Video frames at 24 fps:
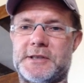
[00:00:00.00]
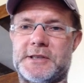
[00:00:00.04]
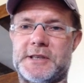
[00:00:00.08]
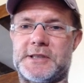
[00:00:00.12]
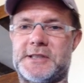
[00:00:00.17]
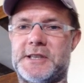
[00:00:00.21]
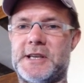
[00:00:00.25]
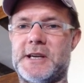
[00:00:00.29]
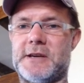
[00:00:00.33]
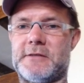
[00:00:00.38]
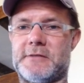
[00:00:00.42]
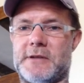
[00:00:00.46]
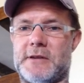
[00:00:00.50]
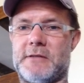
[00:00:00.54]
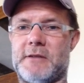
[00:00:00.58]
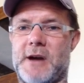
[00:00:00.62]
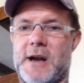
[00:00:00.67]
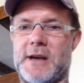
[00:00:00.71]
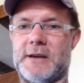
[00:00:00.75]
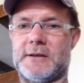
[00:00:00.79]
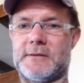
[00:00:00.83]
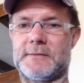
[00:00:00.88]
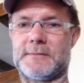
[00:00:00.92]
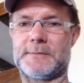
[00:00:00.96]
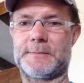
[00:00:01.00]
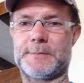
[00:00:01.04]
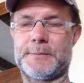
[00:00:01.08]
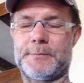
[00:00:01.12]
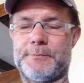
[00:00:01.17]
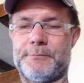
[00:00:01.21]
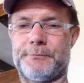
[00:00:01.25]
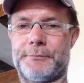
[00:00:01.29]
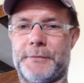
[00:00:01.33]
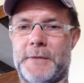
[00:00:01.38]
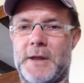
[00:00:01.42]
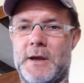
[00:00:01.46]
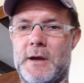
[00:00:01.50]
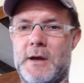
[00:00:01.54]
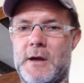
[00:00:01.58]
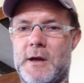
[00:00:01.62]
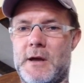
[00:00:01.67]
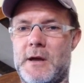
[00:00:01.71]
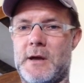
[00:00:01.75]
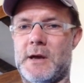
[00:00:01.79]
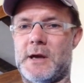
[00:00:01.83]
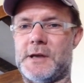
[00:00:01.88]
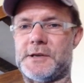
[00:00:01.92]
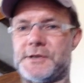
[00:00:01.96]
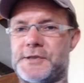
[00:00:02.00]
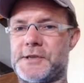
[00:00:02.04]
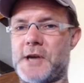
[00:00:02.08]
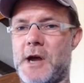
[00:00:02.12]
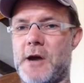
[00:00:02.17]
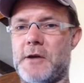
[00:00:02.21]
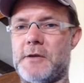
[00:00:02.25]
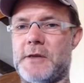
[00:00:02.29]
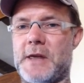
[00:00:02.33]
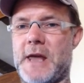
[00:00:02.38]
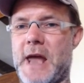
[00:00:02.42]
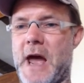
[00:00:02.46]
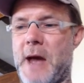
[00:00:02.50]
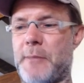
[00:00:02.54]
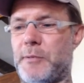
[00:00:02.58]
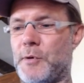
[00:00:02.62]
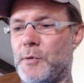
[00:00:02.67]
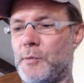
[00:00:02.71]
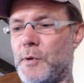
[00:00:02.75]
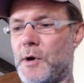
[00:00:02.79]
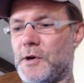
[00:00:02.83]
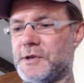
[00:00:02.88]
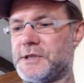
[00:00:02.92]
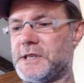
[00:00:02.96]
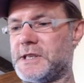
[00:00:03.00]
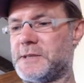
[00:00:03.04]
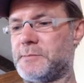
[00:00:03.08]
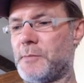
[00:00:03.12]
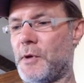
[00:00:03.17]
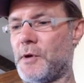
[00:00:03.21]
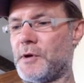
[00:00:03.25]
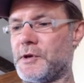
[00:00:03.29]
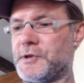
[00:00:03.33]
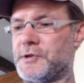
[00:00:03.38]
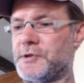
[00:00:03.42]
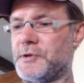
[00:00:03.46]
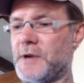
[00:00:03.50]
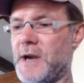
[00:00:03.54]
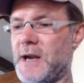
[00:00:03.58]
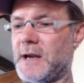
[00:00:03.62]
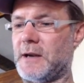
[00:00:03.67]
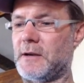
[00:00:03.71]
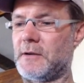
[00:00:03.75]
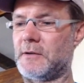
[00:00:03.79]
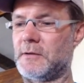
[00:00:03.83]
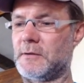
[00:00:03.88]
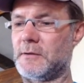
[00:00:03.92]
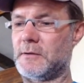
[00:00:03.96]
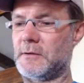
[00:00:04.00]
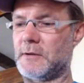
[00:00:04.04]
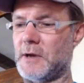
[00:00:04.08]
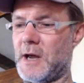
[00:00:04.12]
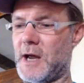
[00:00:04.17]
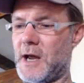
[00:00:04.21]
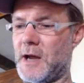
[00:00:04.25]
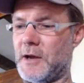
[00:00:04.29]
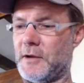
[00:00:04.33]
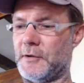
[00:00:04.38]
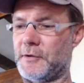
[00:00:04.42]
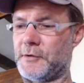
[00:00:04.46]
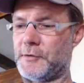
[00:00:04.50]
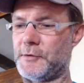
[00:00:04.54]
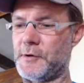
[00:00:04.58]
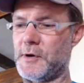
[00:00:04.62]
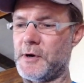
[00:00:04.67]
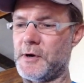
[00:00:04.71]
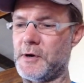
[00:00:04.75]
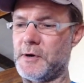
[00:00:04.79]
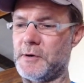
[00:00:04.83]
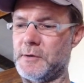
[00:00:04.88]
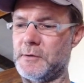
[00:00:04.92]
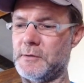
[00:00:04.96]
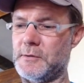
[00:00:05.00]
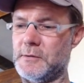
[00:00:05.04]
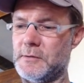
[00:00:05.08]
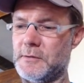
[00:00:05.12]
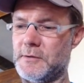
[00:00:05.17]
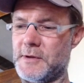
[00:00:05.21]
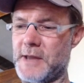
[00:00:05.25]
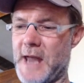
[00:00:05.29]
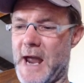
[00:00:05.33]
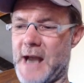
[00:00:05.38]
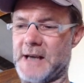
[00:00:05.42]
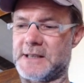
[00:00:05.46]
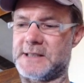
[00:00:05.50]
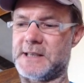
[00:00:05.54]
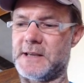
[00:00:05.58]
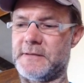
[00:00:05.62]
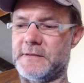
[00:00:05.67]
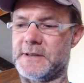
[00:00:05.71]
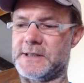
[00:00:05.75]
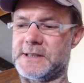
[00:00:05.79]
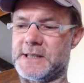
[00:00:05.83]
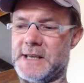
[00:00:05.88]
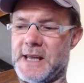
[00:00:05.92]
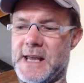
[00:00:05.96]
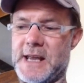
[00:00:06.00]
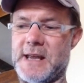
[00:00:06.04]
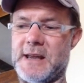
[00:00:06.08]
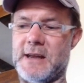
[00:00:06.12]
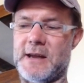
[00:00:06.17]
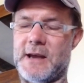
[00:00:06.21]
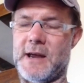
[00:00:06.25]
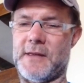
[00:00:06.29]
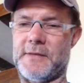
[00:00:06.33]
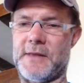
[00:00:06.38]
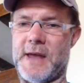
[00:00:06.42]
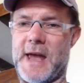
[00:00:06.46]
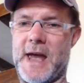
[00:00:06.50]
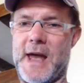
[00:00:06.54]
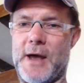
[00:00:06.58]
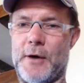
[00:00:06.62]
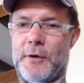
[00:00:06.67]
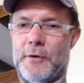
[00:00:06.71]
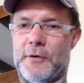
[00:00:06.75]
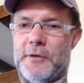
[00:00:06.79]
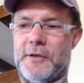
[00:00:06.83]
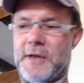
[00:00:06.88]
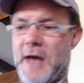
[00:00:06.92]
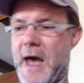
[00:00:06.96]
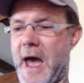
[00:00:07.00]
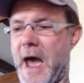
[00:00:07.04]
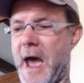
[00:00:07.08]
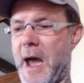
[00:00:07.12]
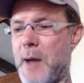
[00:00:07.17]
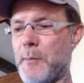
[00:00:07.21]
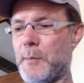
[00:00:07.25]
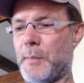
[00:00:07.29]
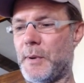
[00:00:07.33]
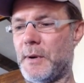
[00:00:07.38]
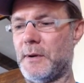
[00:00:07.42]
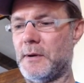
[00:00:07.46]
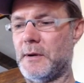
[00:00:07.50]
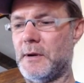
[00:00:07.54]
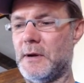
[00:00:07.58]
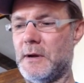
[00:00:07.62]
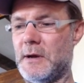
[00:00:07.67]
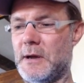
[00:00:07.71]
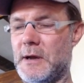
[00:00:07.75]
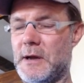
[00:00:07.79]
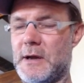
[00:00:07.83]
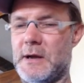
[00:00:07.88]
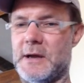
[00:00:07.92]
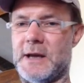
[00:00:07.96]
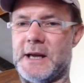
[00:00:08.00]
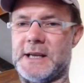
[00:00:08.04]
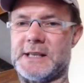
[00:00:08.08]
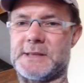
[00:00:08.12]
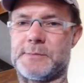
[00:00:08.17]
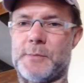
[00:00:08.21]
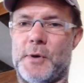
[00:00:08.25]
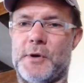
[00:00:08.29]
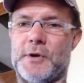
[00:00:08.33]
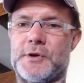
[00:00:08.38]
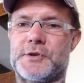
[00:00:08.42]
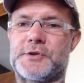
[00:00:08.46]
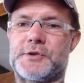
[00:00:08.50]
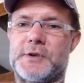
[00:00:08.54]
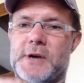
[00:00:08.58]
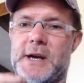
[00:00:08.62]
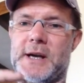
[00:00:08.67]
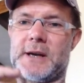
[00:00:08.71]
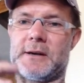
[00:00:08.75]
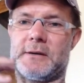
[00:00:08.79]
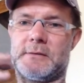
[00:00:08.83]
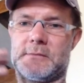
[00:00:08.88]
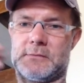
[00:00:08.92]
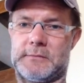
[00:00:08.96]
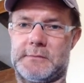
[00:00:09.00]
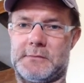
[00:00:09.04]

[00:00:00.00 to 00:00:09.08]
to deteriorate. And so the Apple Watch is monitoring through the activity and the health app. It's monitoring